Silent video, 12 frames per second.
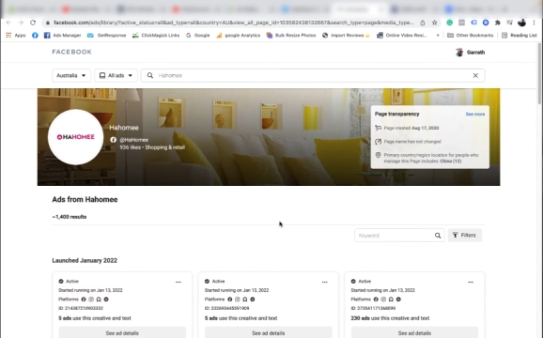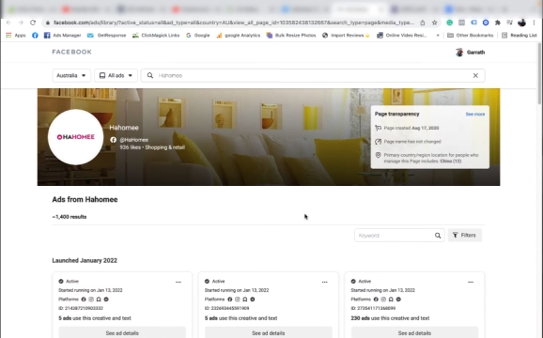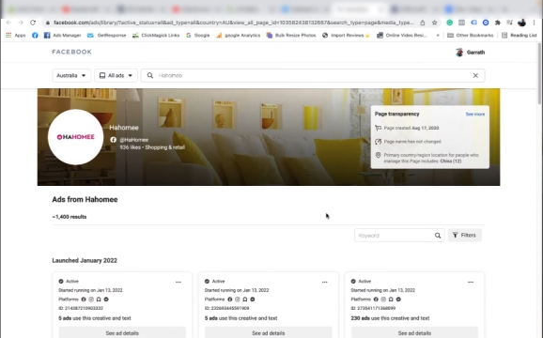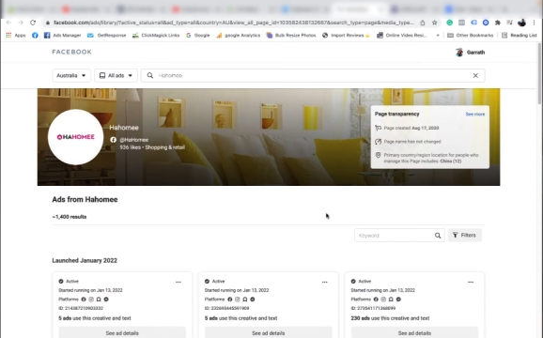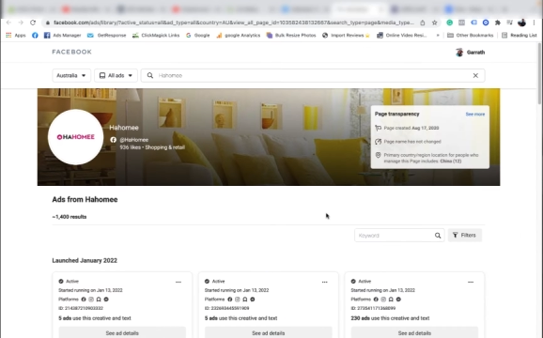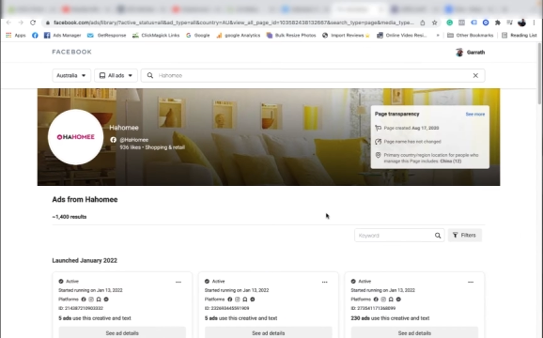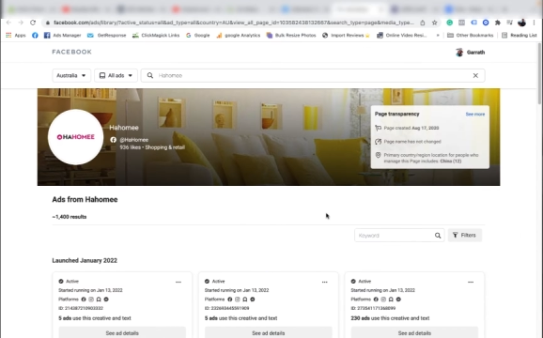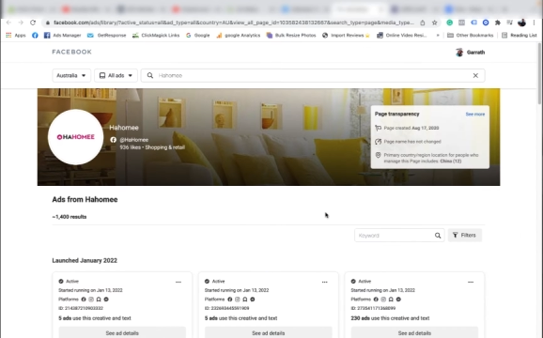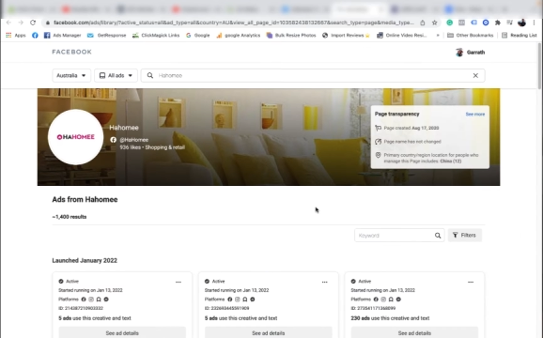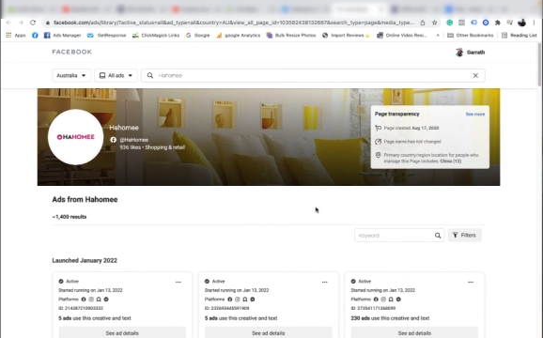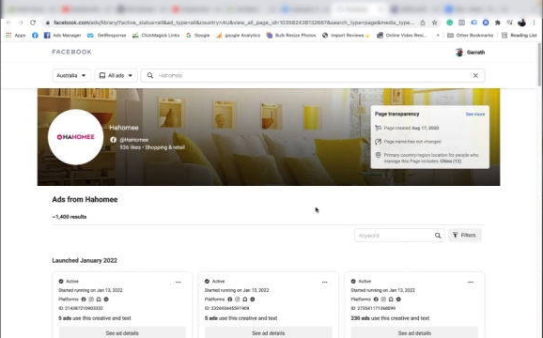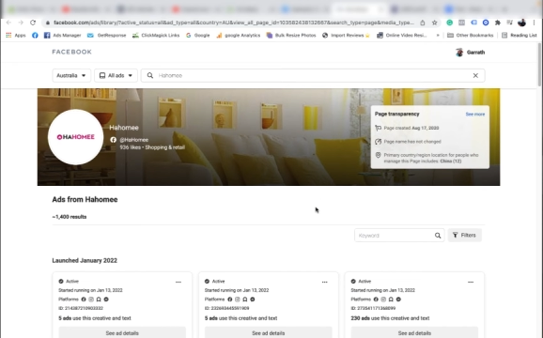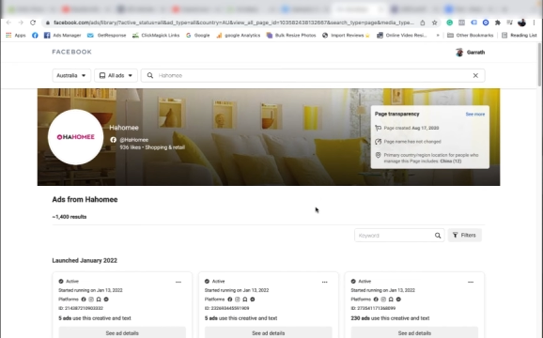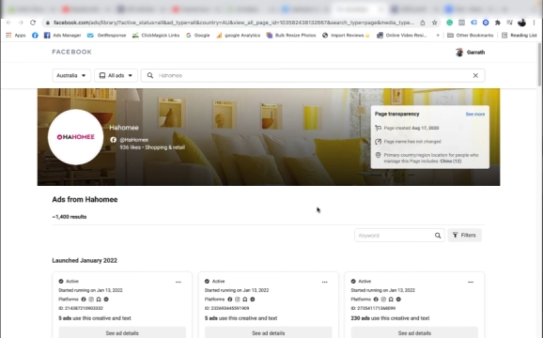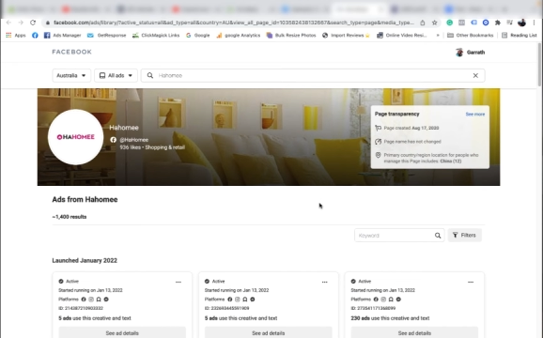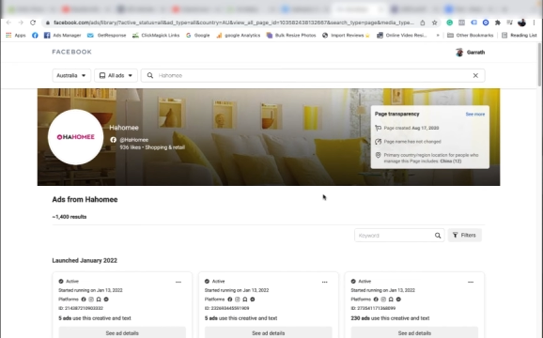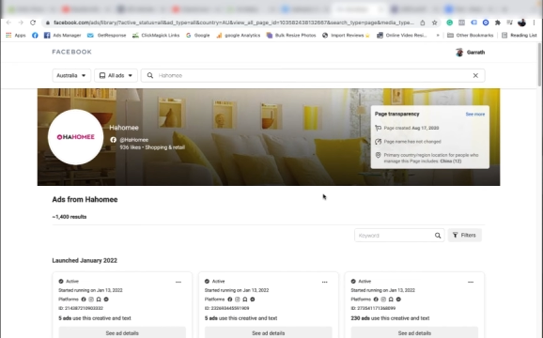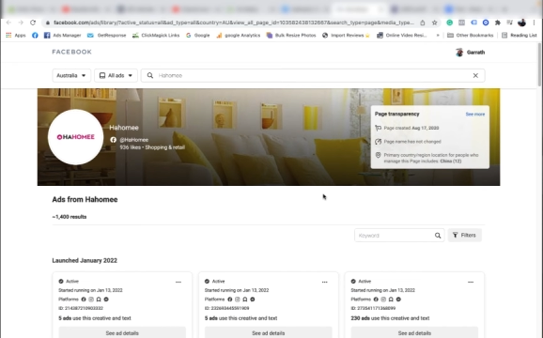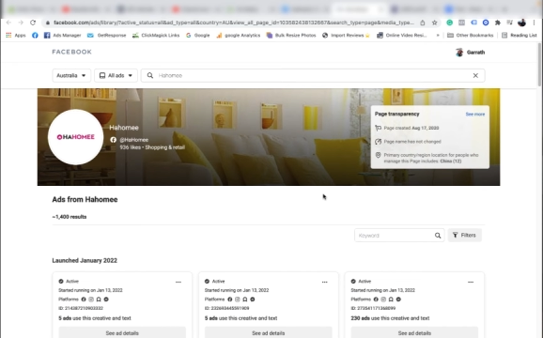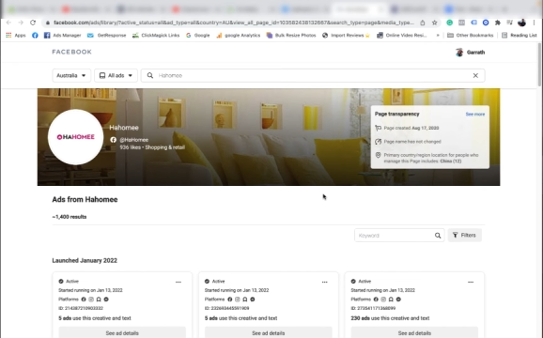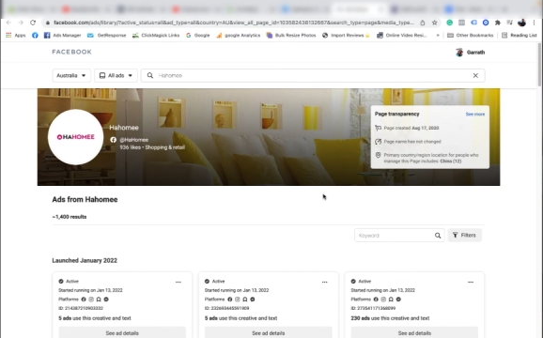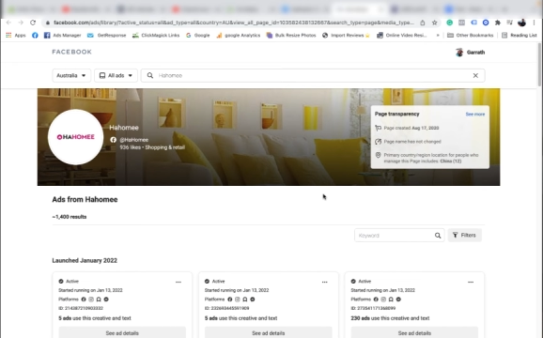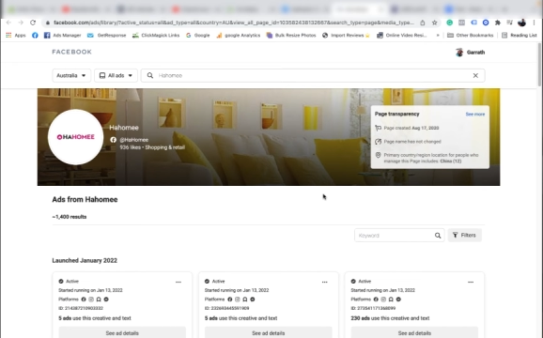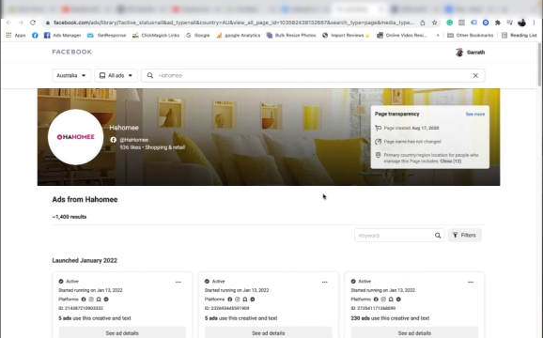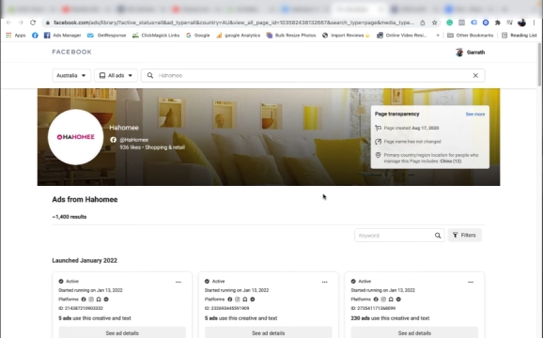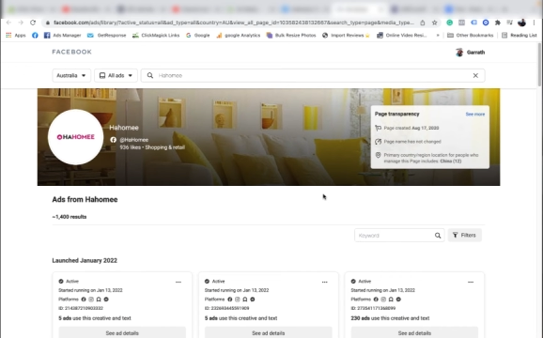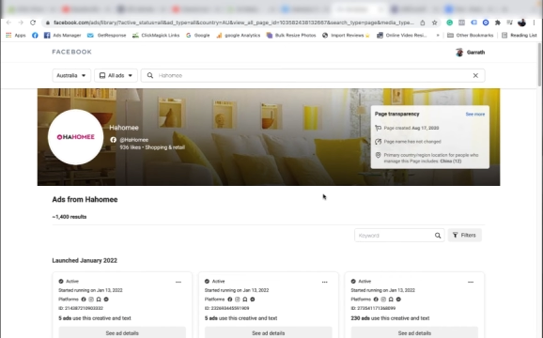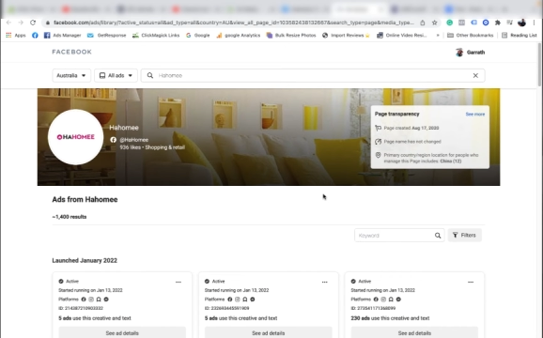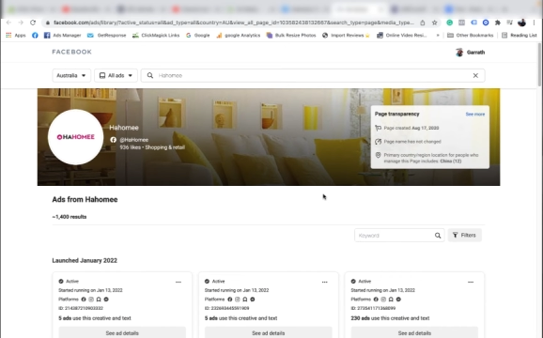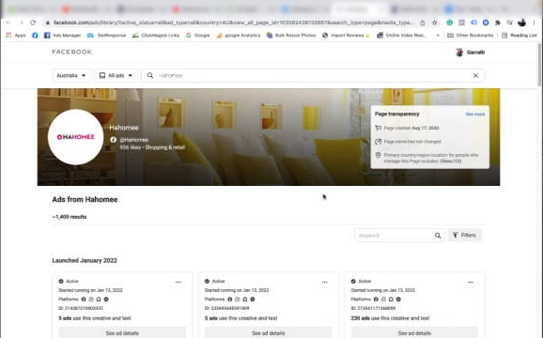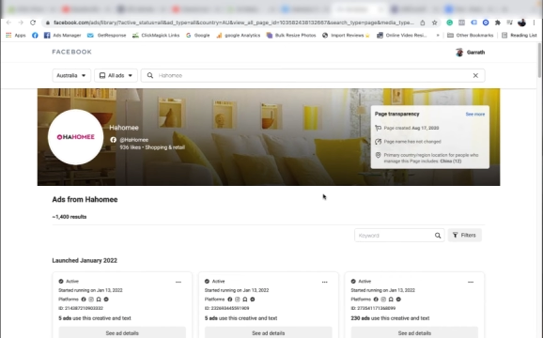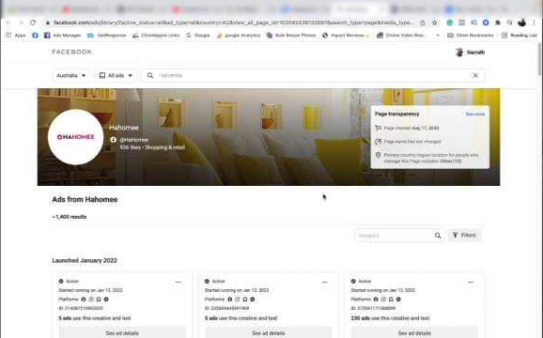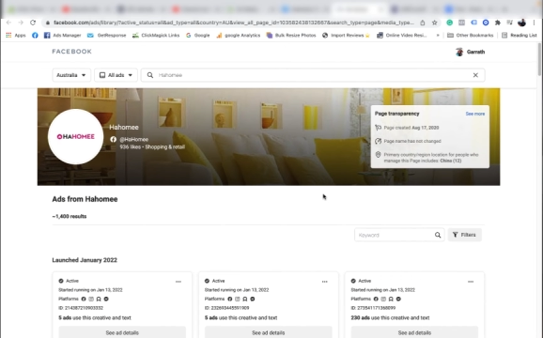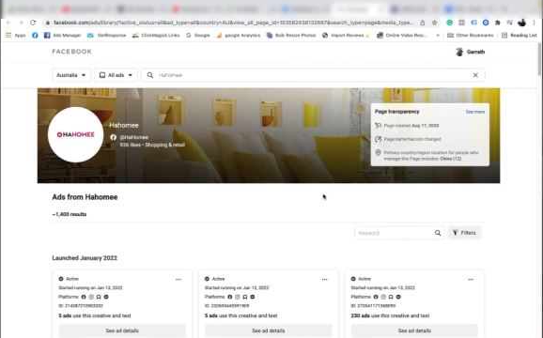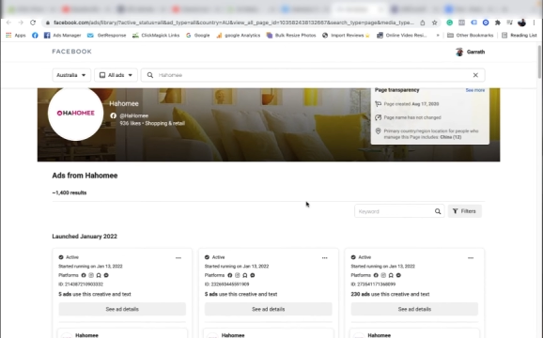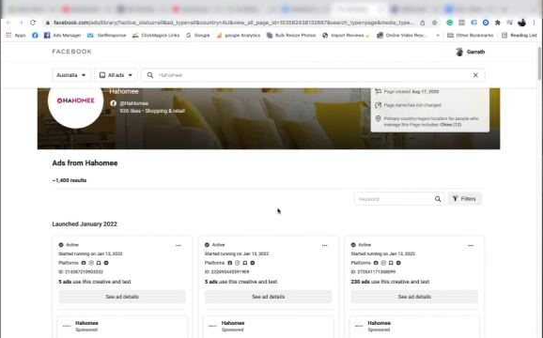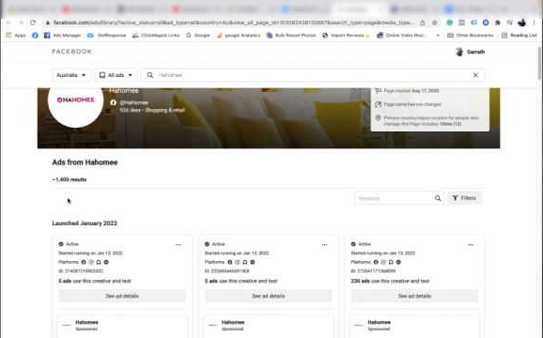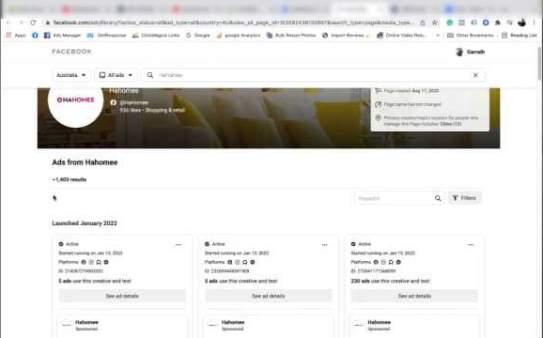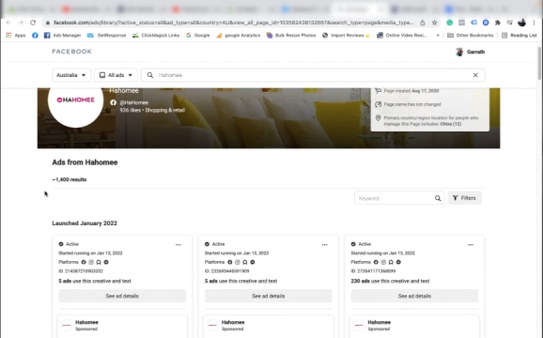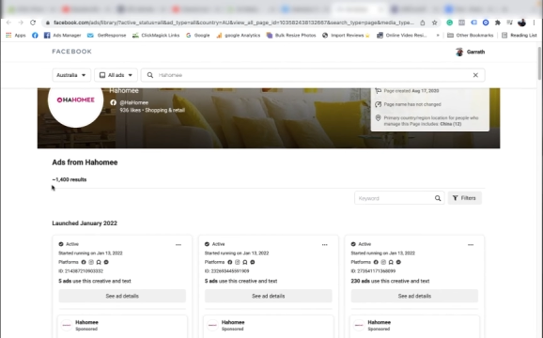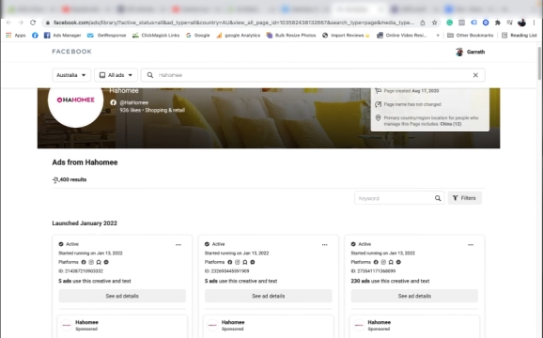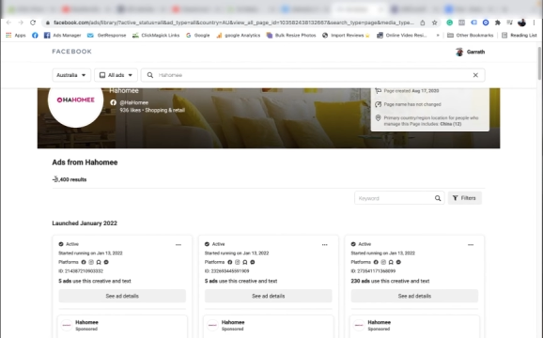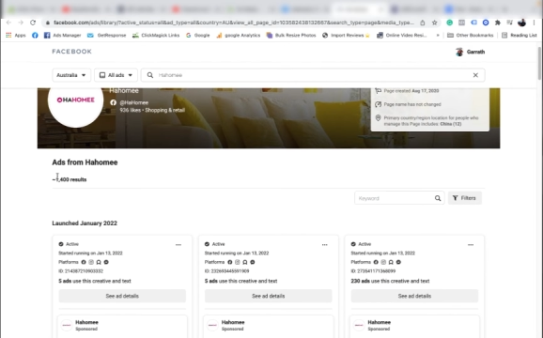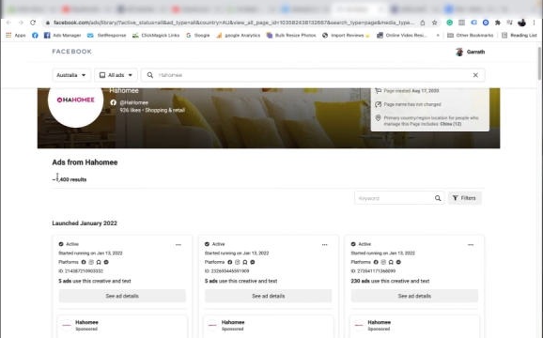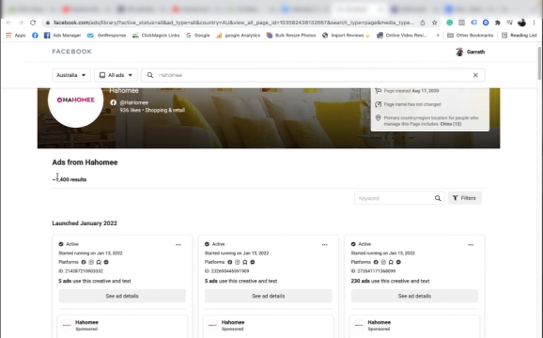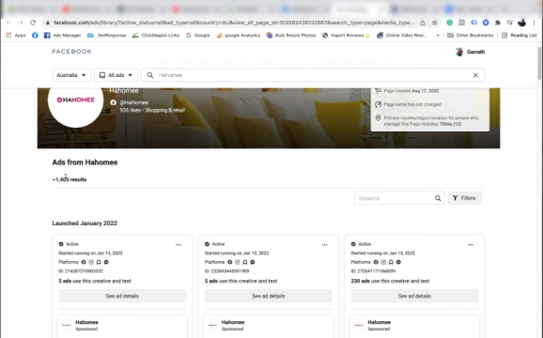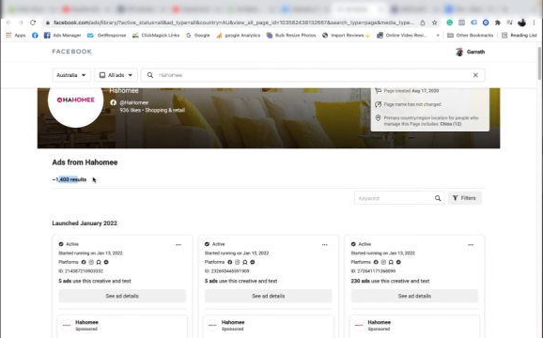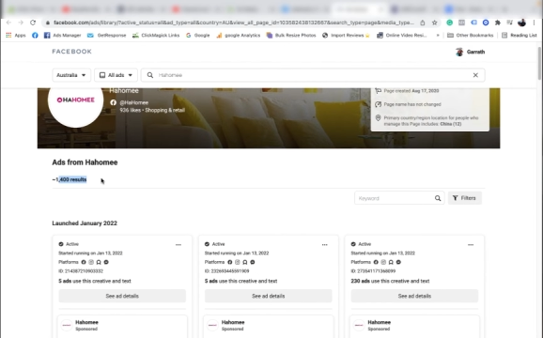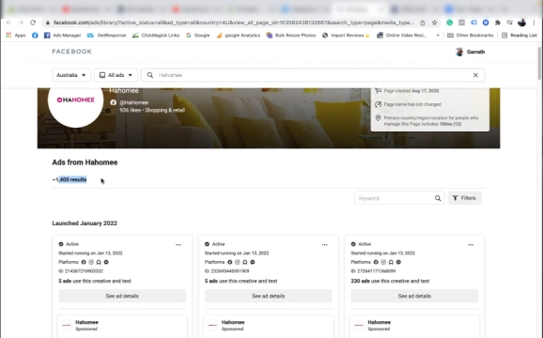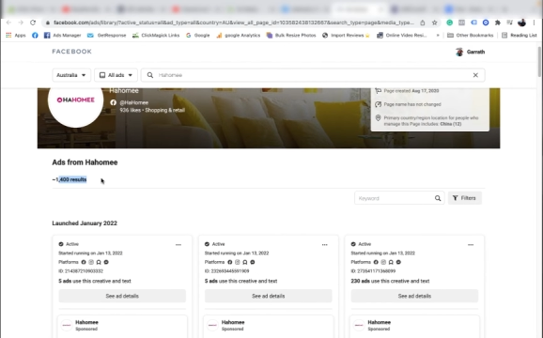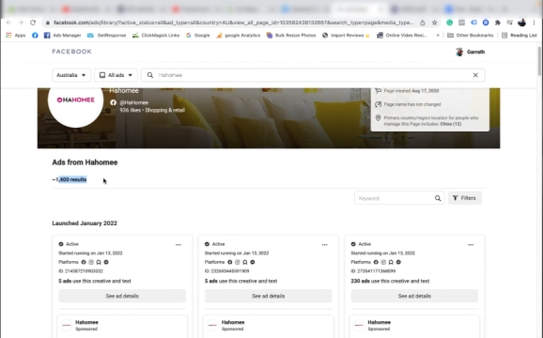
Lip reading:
Nobody's mouth can be seen.